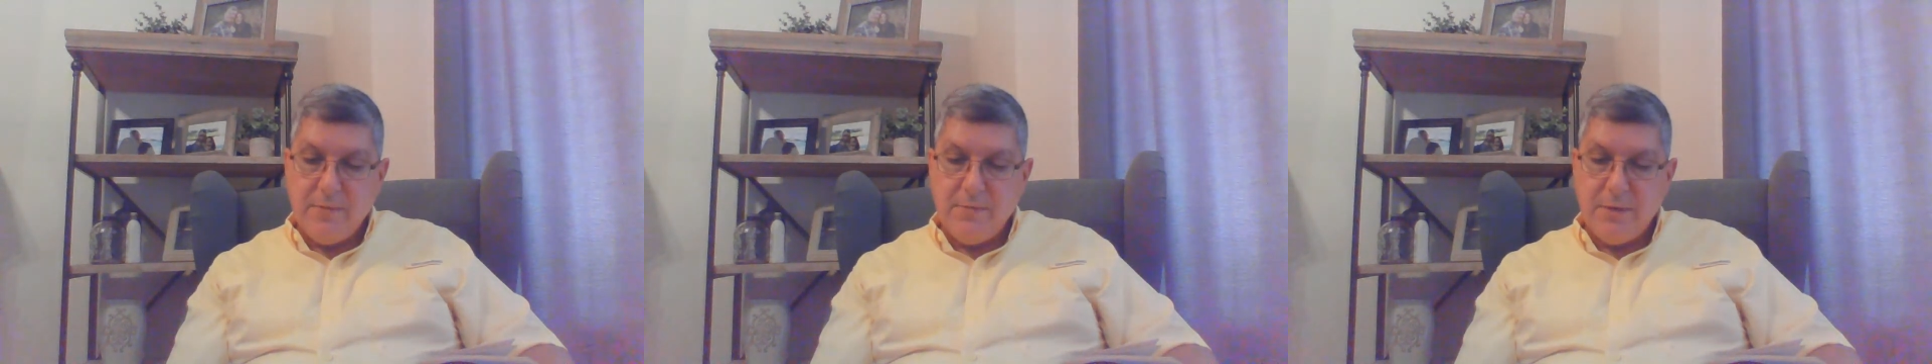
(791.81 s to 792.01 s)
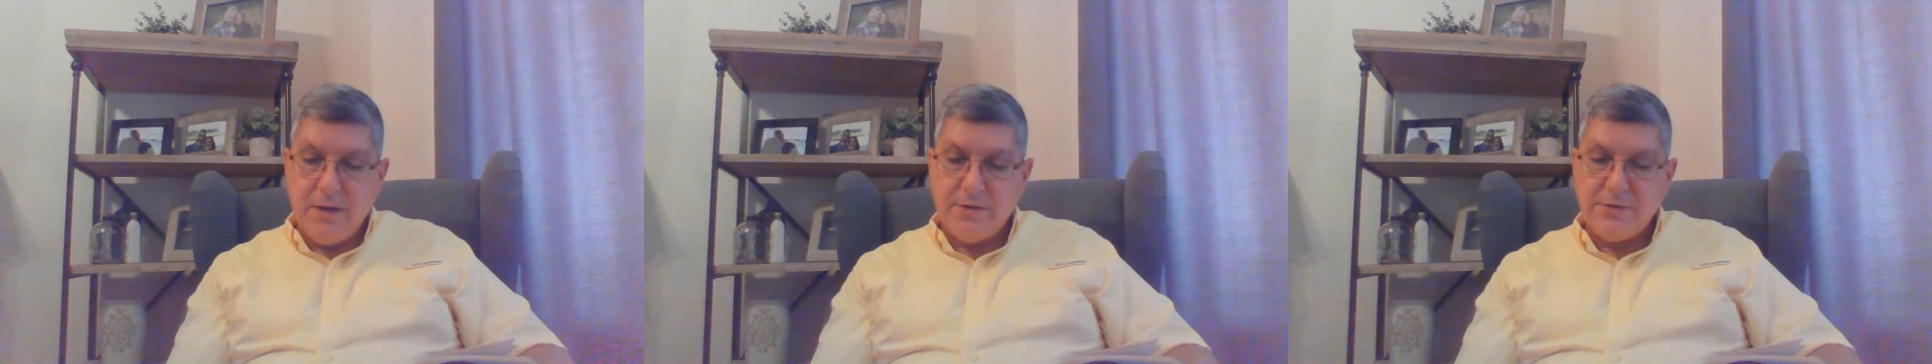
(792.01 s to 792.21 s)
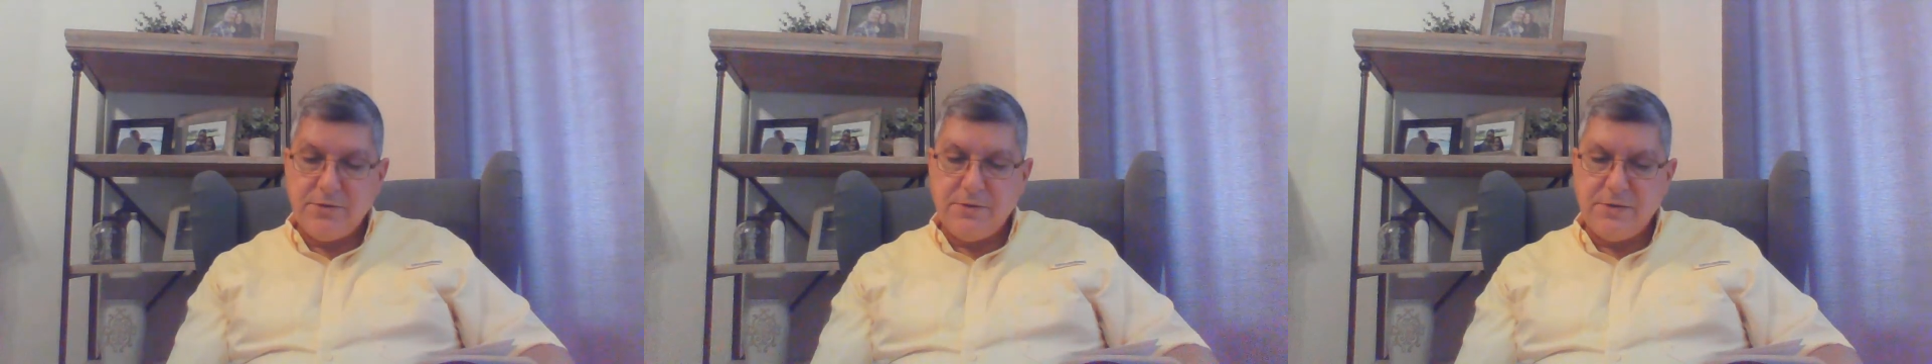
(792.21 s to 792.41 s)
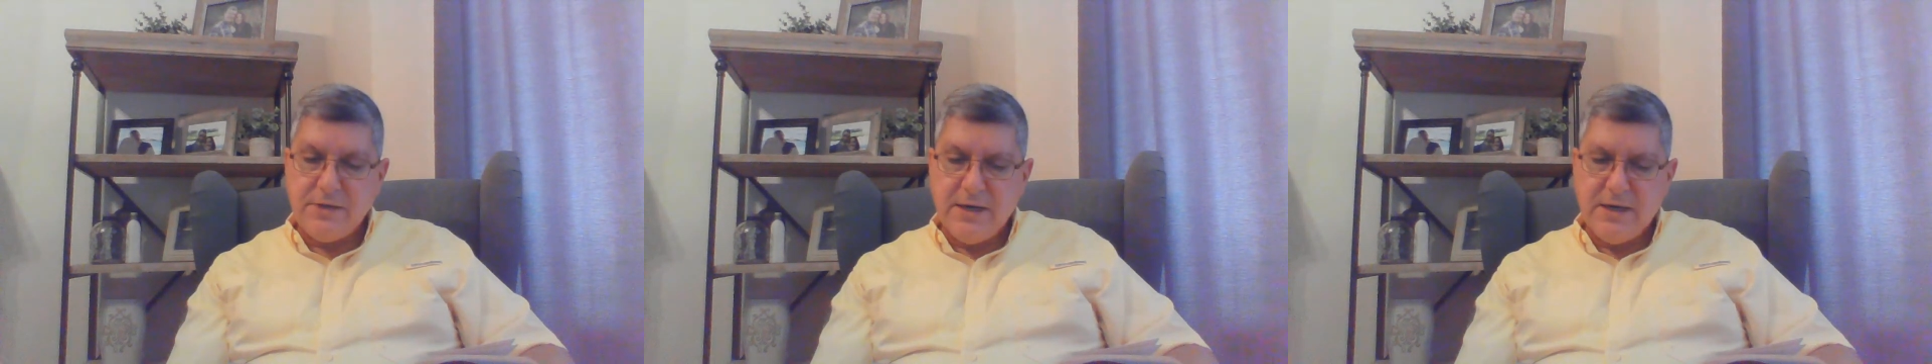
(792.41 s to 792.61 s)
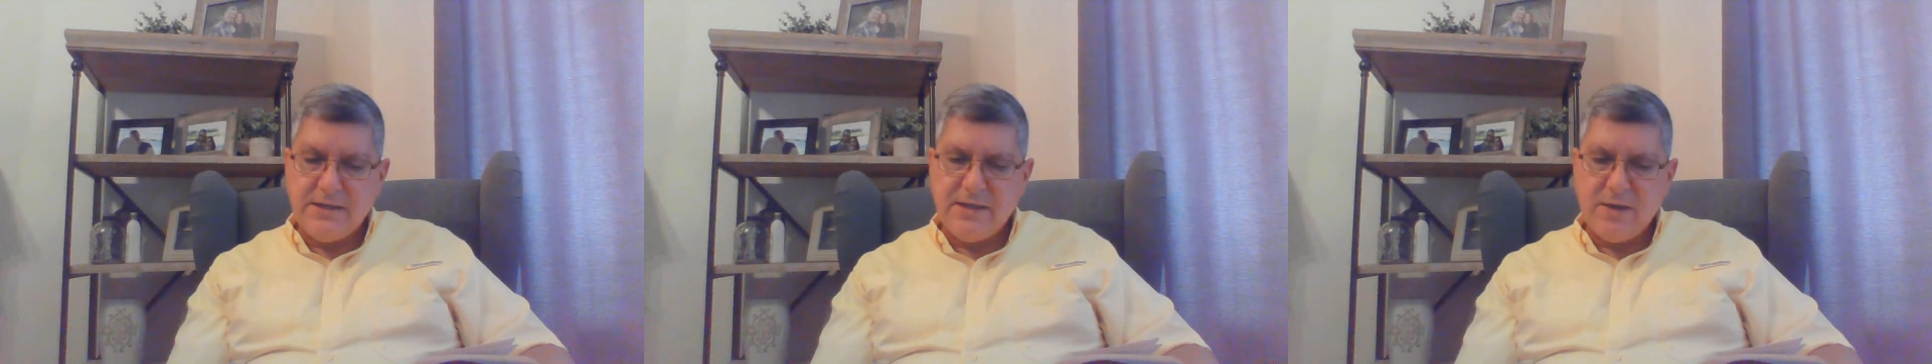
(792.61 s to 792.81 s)
monsters.
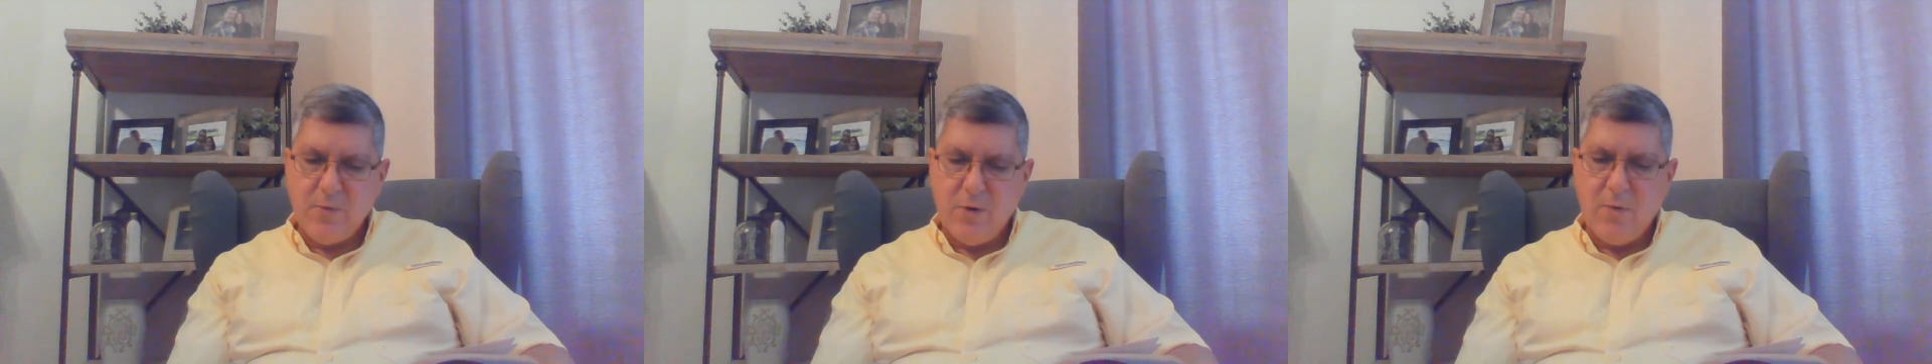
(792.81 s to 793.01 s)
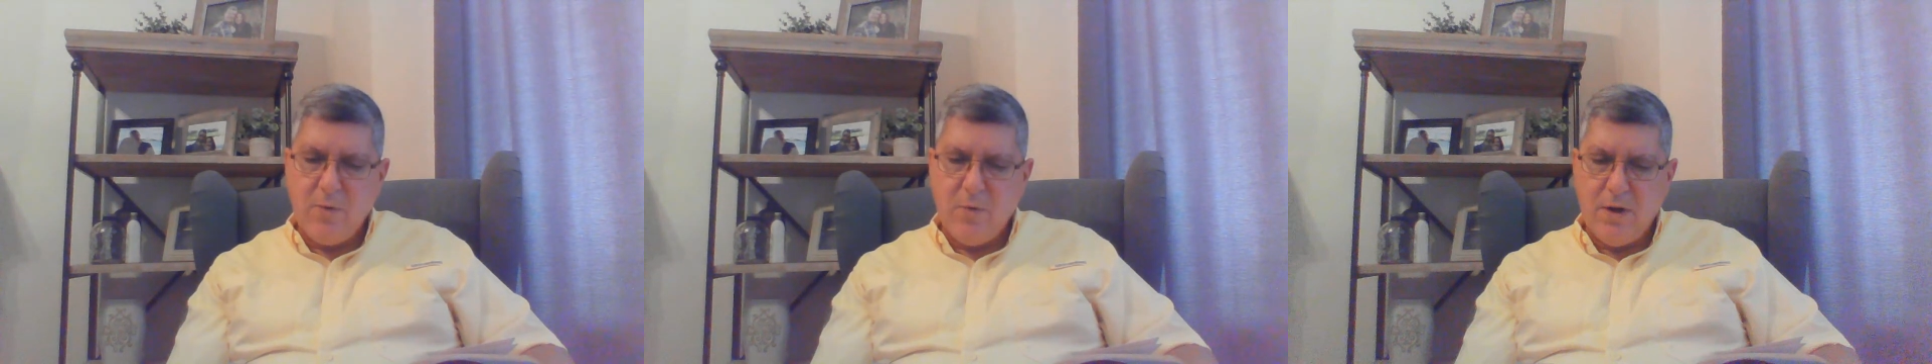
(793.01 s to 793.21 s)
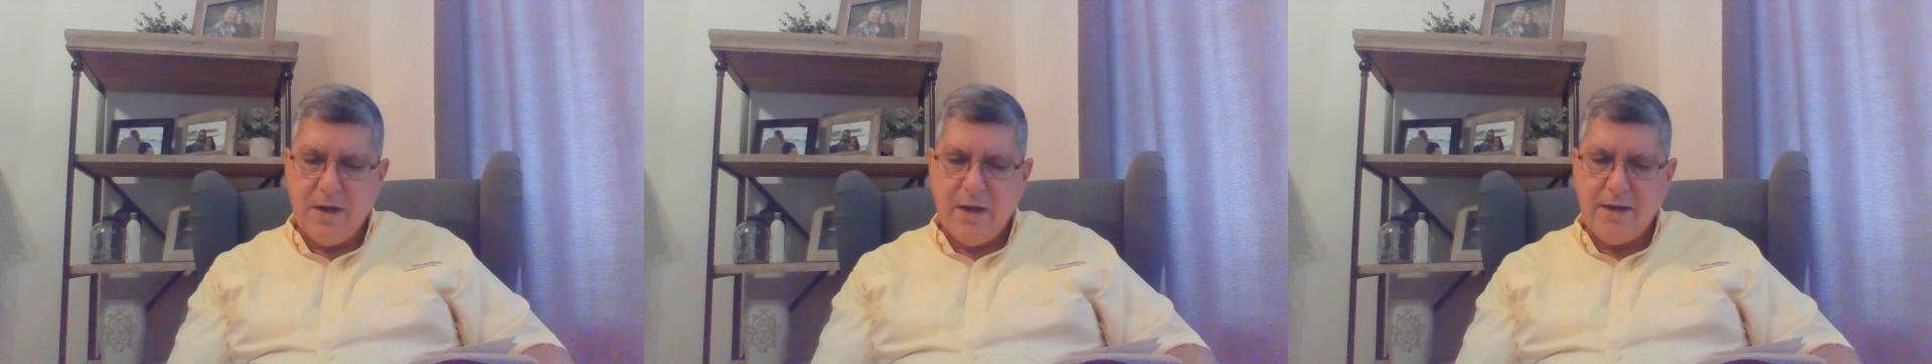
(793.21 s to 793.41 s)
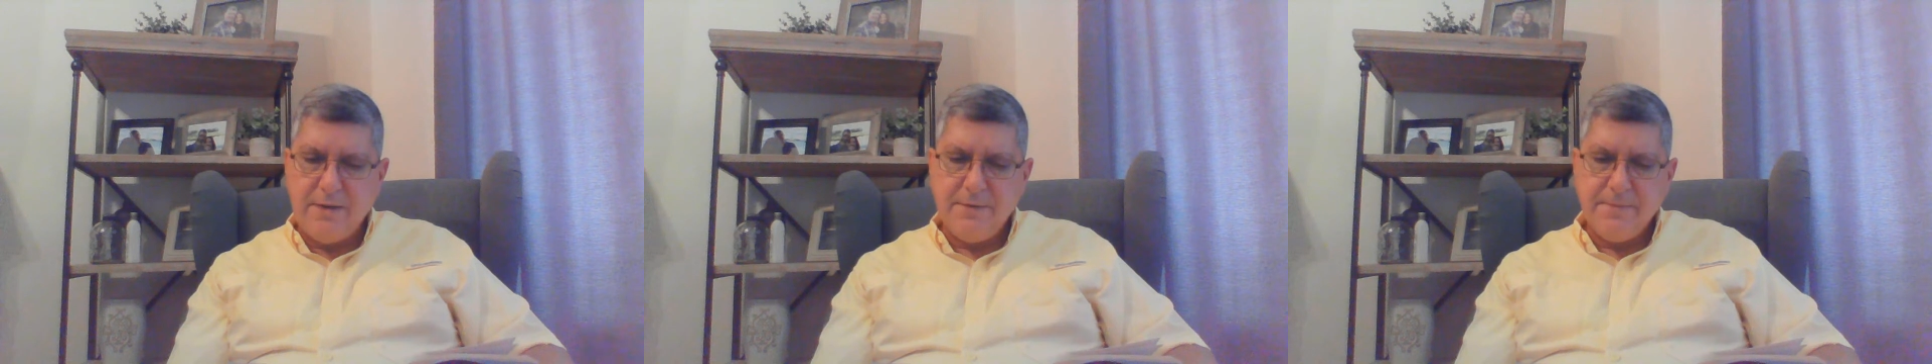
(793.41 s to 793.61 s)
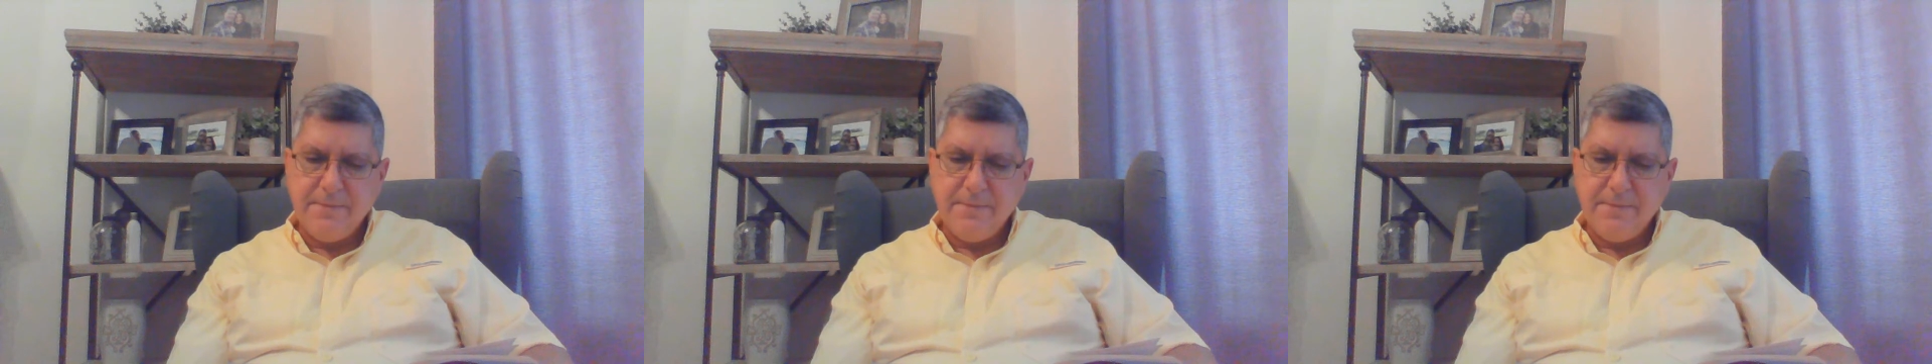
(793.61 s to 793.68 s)
And I said, Well, what?